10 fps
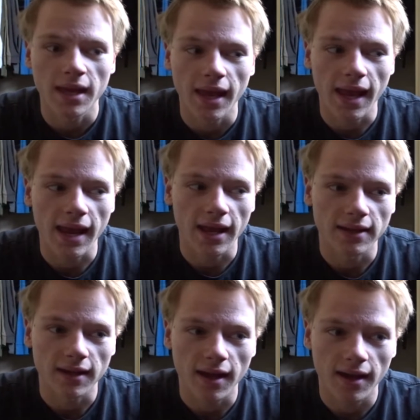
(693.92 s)

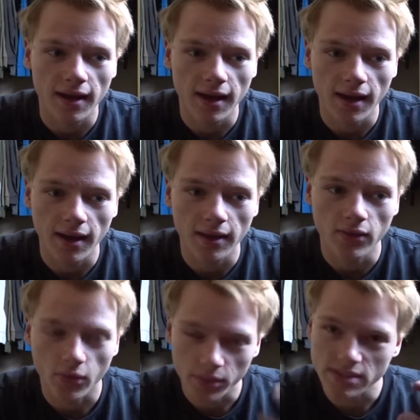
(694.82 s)
And
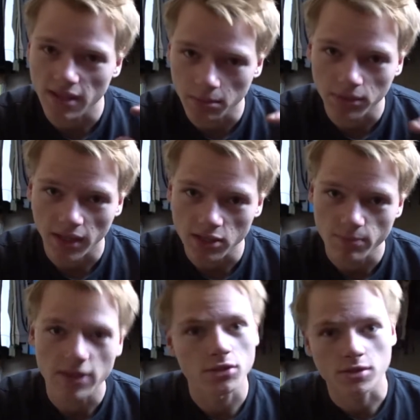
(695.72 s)
the reason I had to put that inch
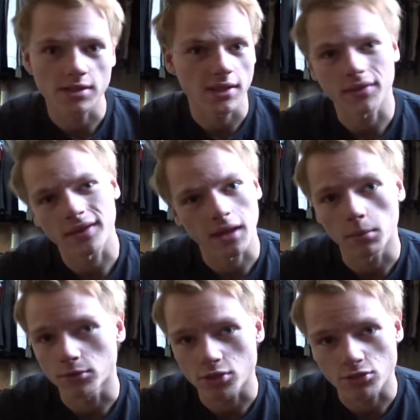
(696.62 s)
spacer is because I think the
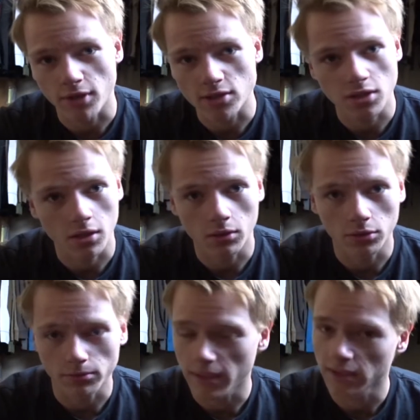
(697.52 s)
cable just stretched. The
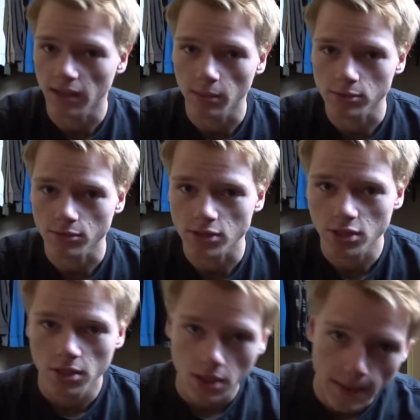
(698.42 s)
cold made the cable stretch.
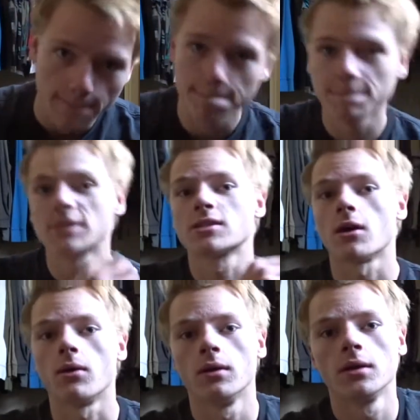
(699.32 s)

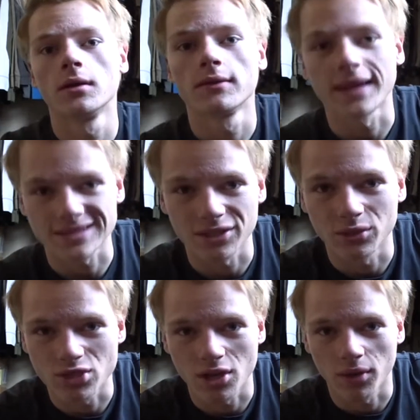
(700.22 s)
So, that's a
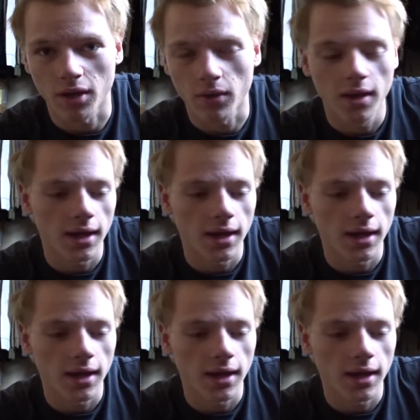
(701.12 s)
huge no-go.